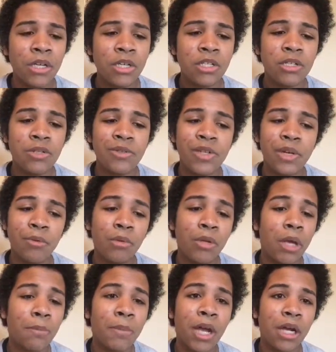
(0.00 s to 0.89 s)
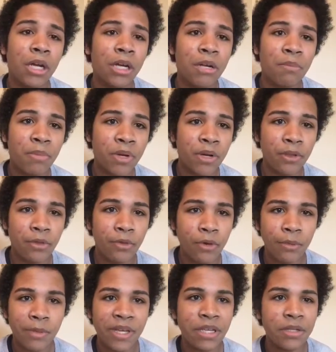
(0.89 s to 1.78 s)
she was like, well, I'm not gonna put it
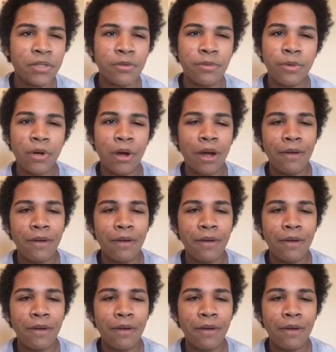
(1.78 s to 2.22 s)
through because you were